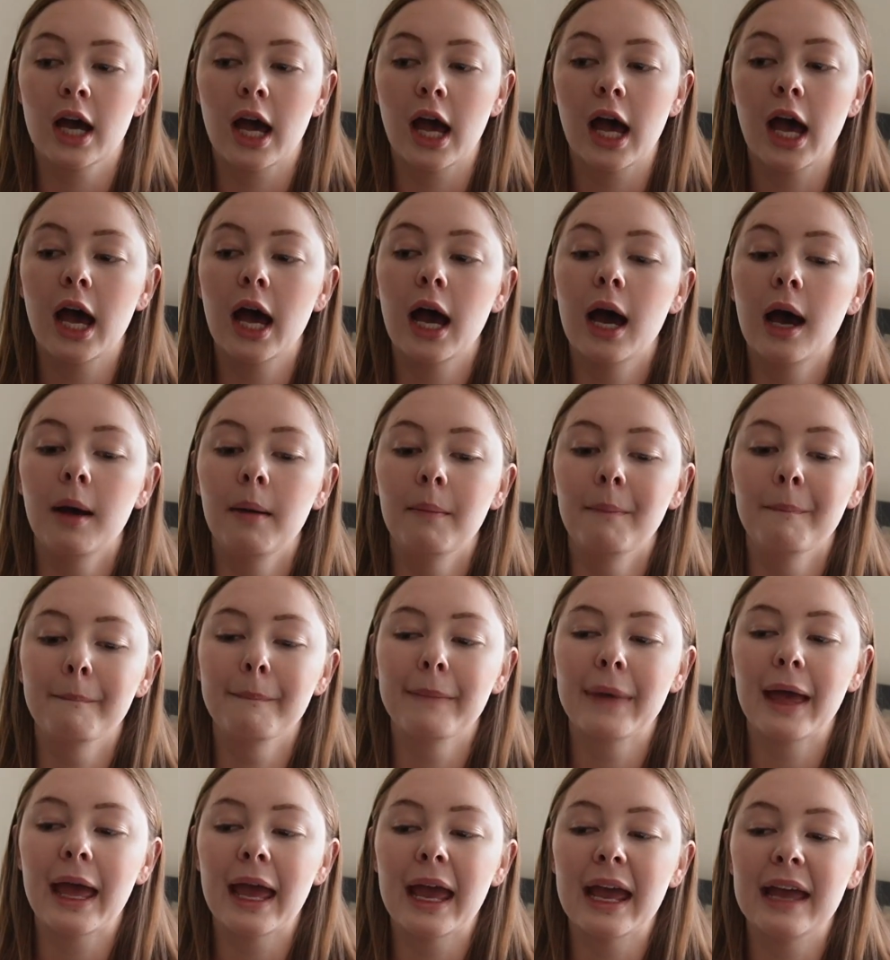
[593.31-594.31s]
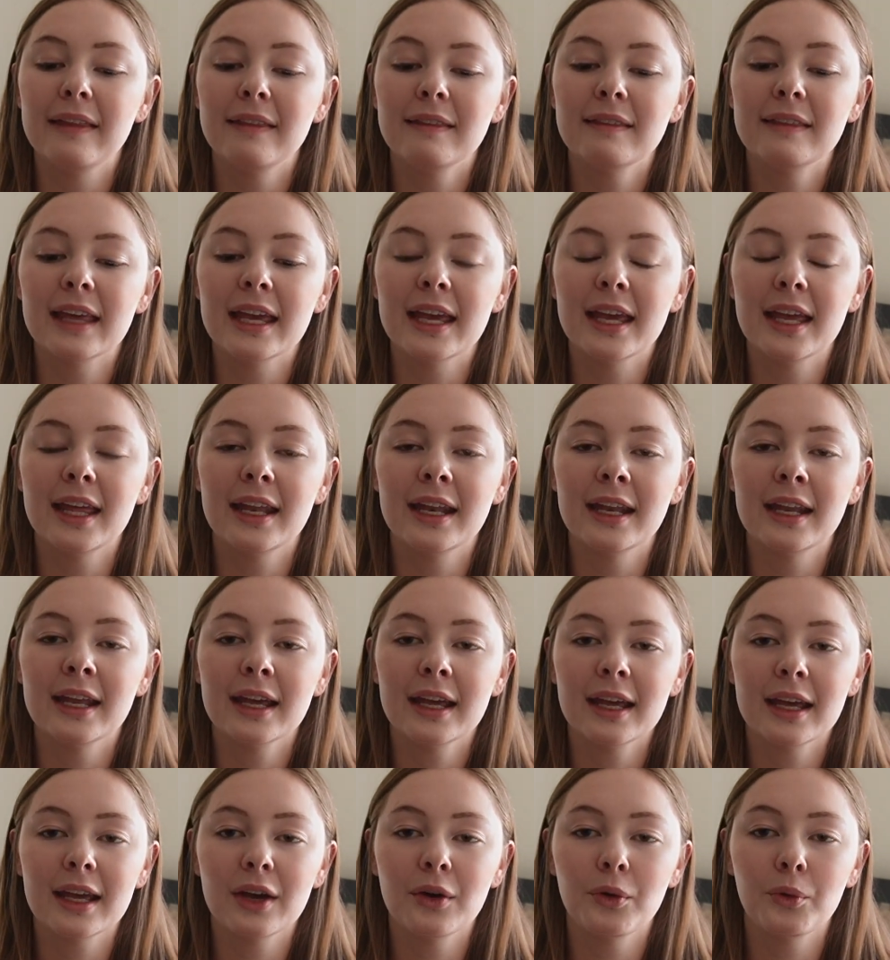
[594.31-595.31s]
Um, and then
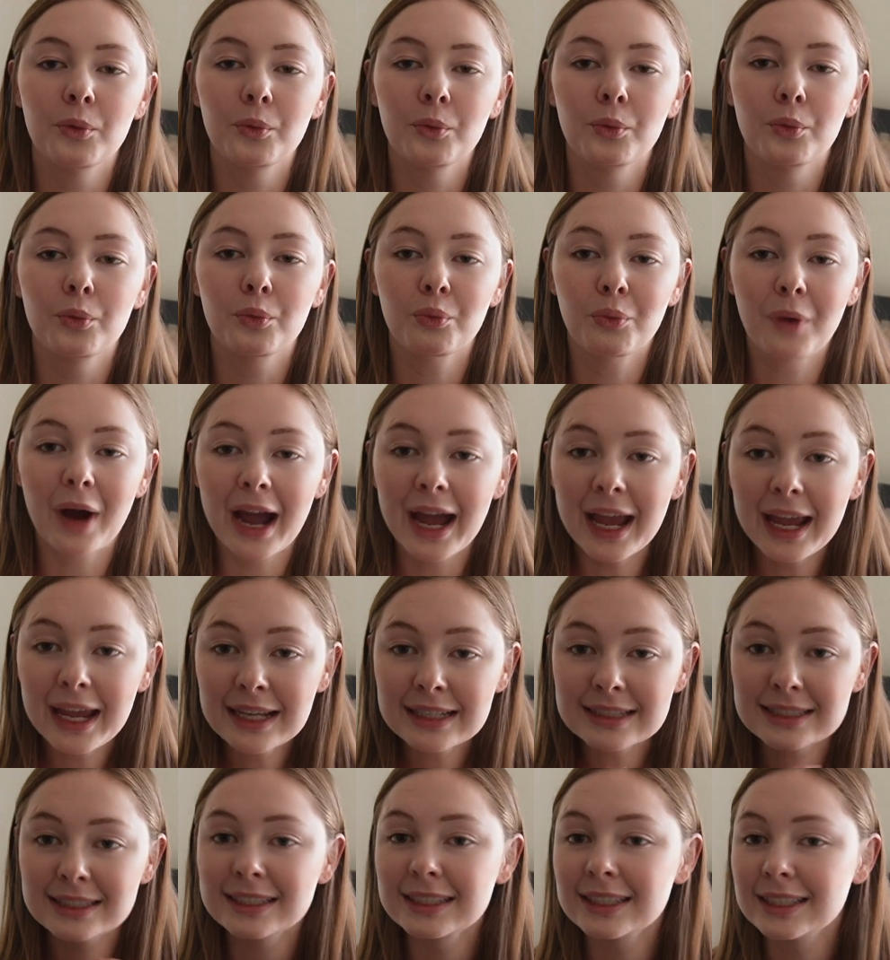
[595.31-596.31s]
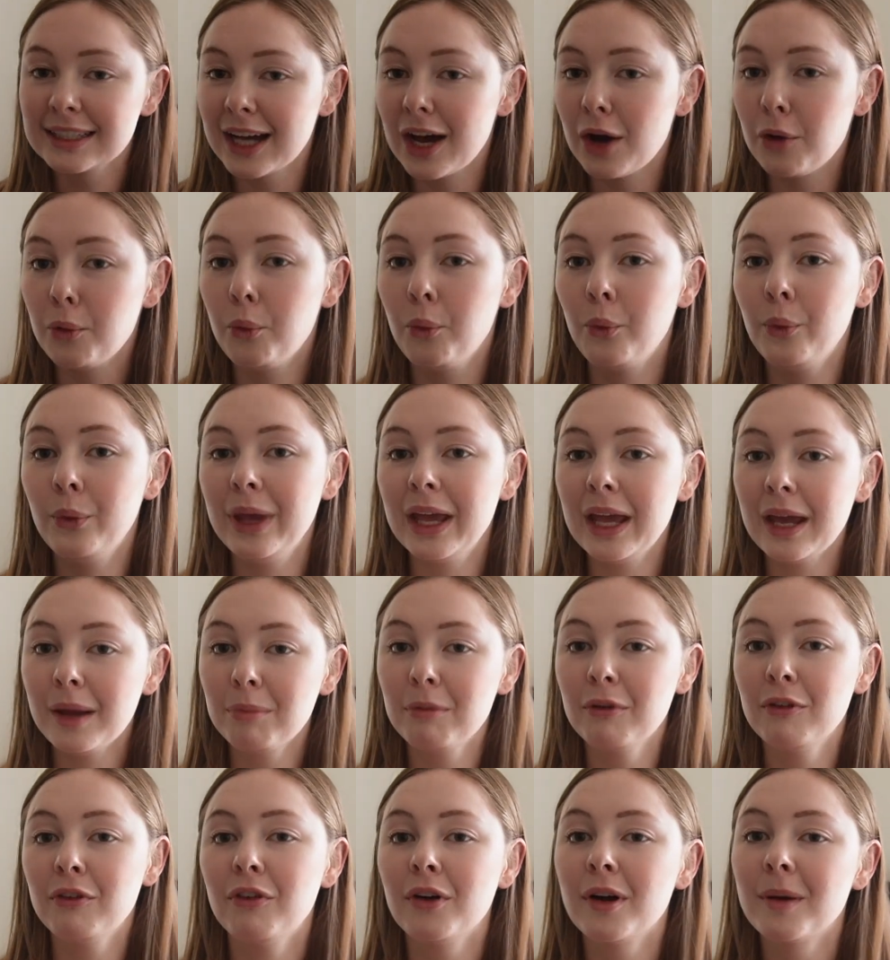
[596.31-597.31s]
right a week
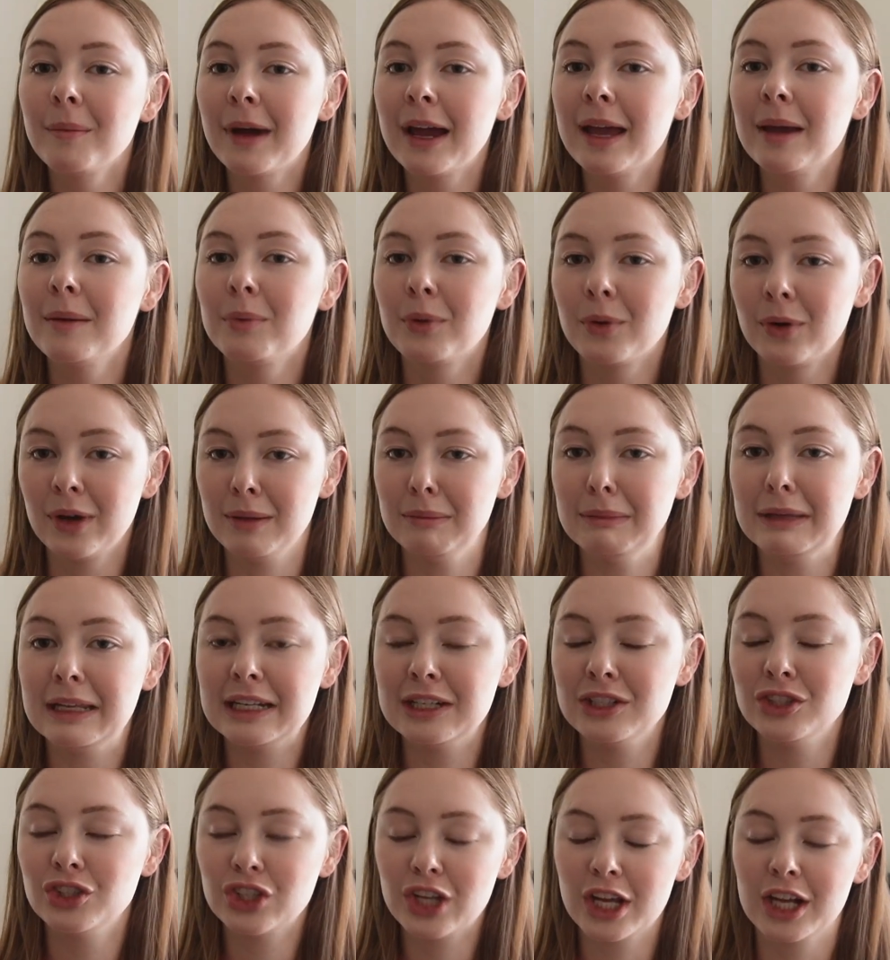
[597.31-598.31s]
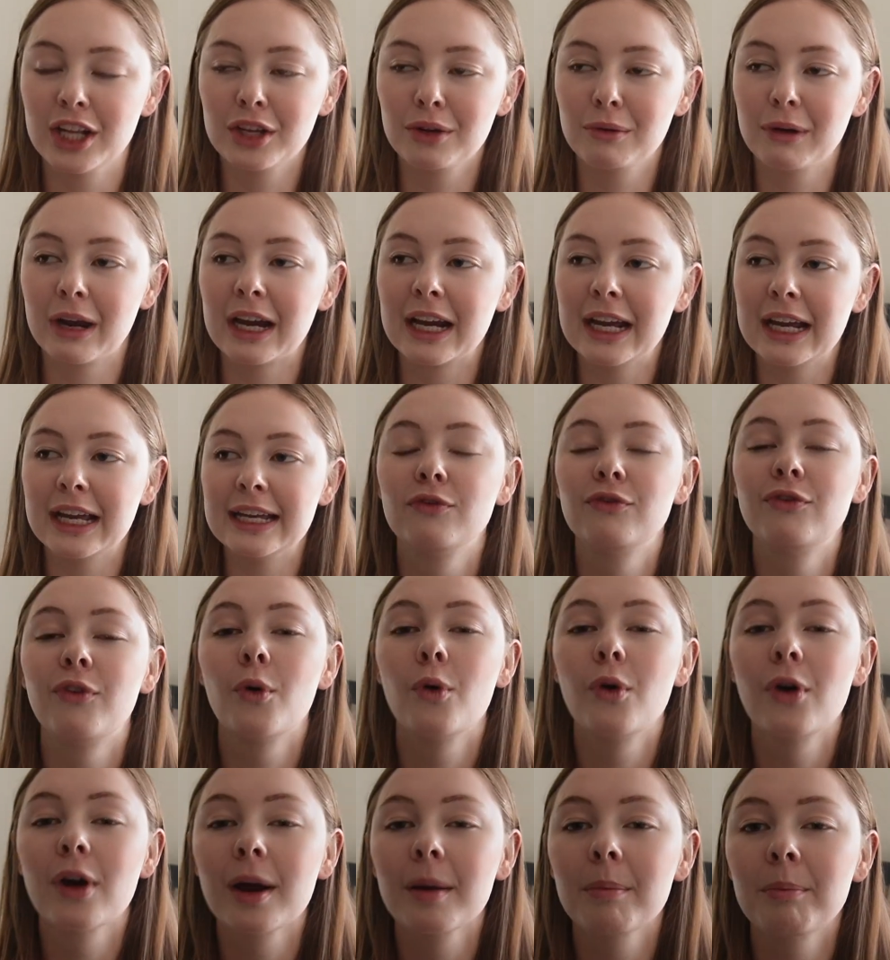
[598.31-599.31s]
before my appointment in January,
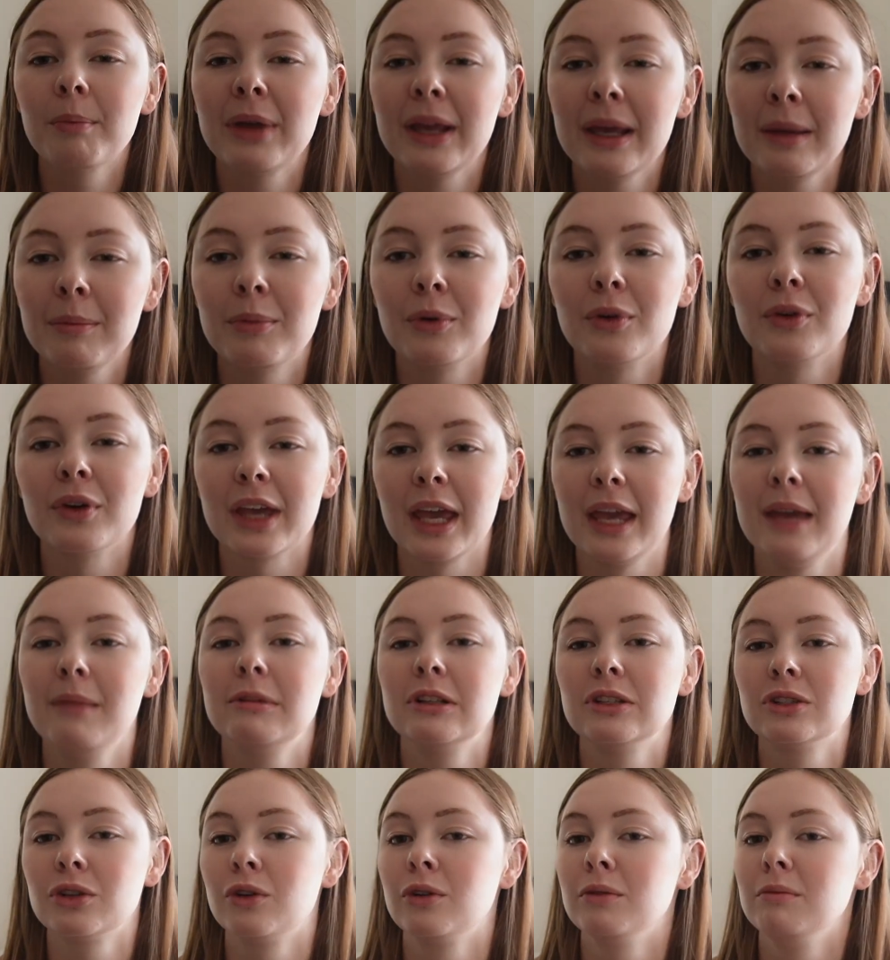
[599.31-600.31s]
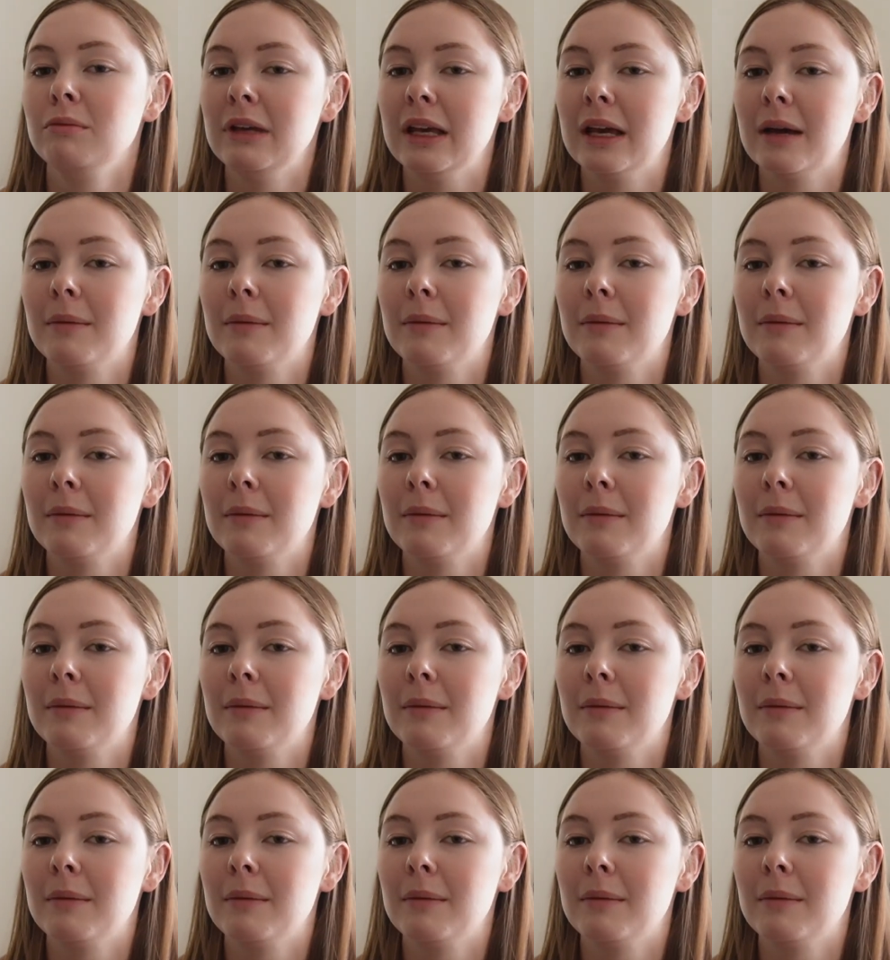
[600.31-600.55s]
four people came and told me